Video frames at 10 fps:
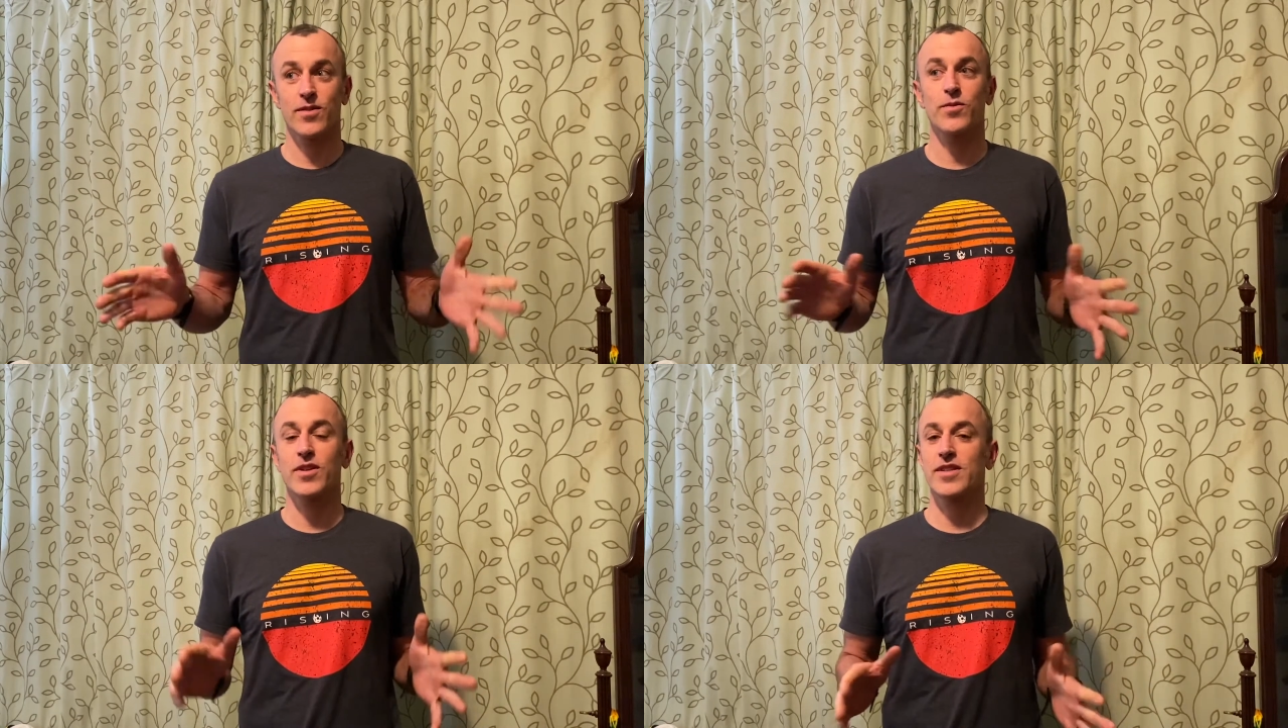a
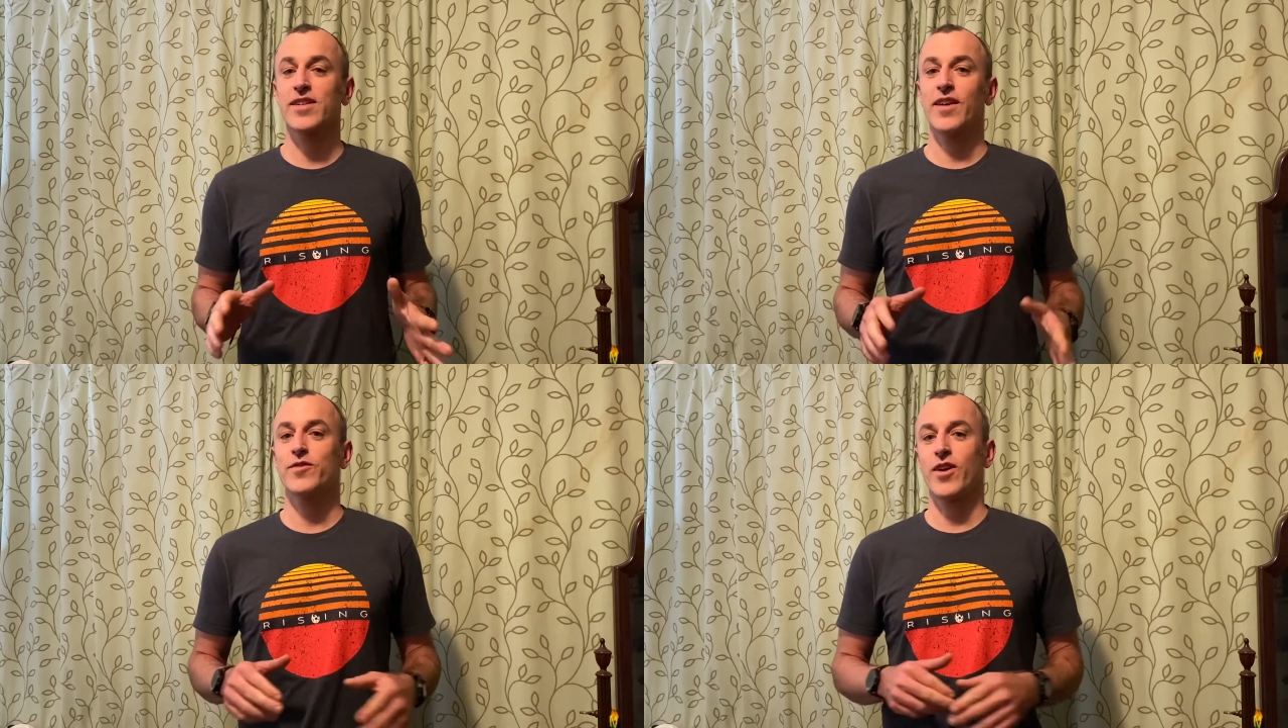really
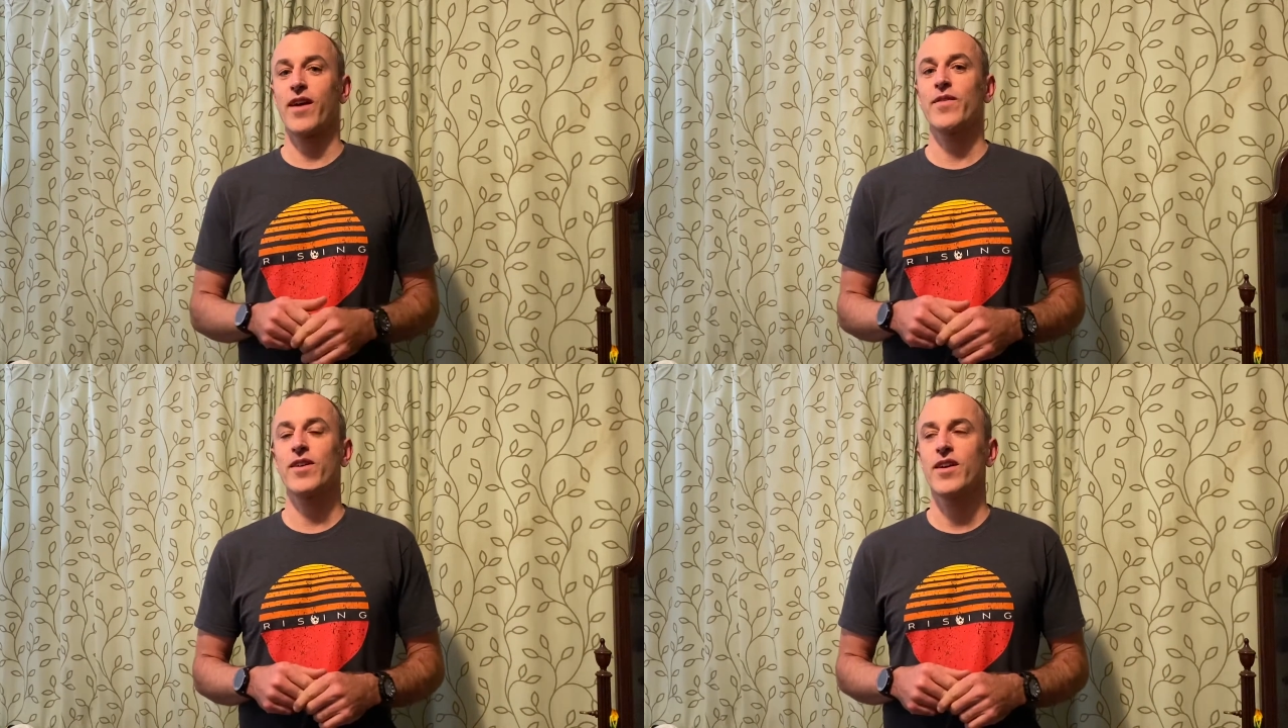safe
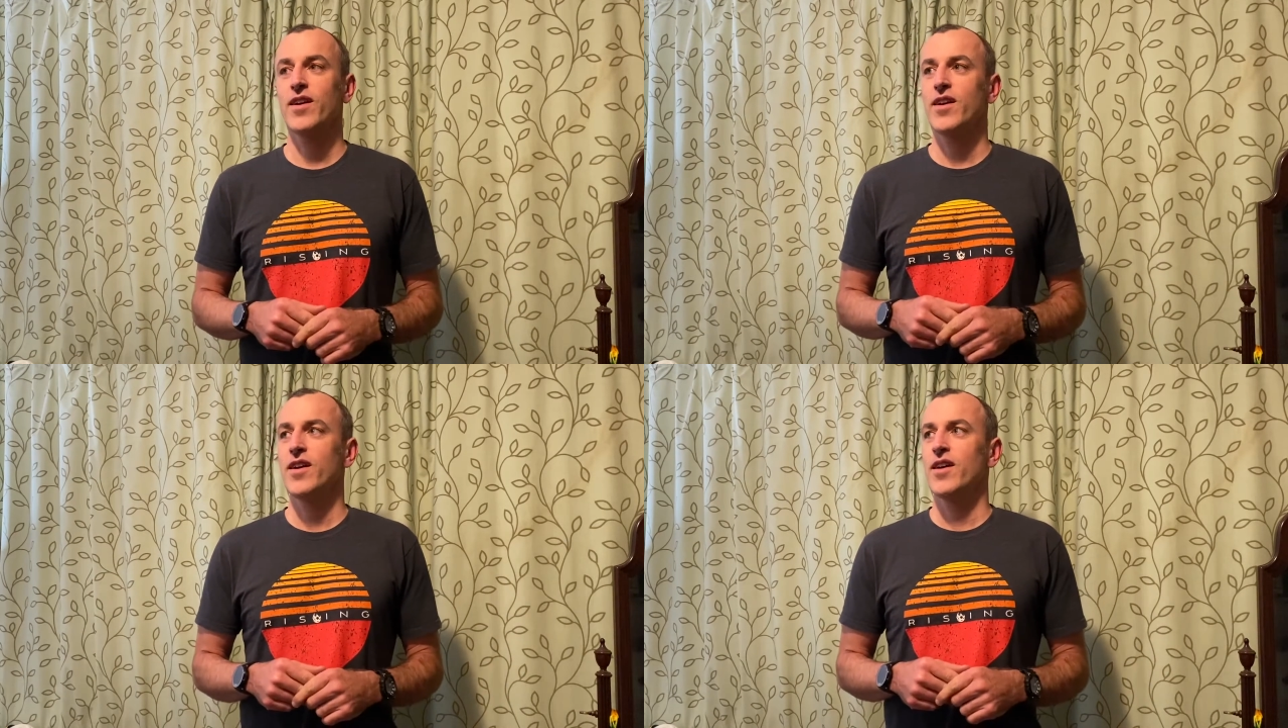driver.
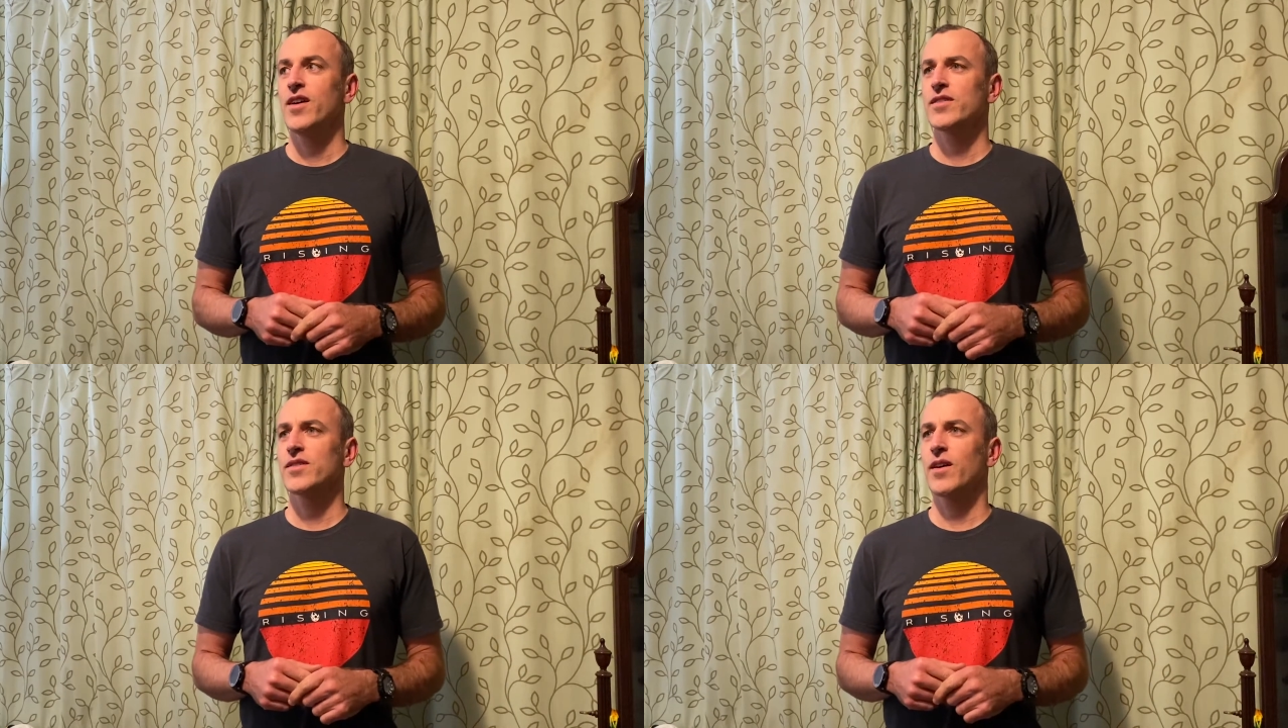
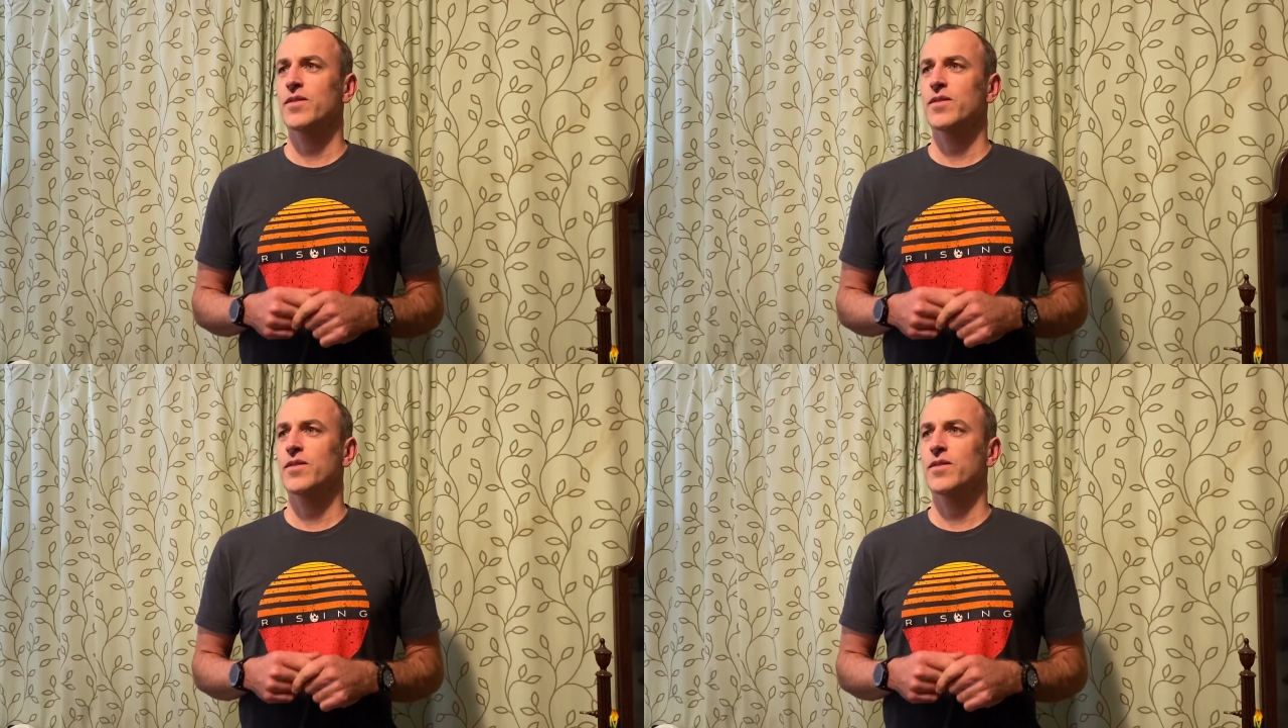So I was